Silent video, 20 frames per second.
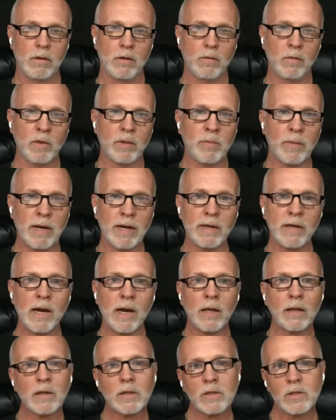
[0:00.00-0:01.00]
with my
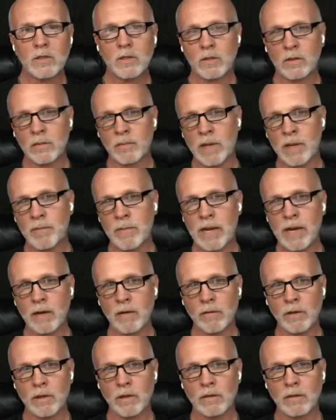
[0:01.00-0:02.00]
knowledge and my
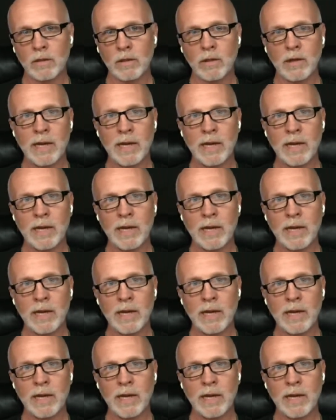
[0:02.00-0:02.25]
background,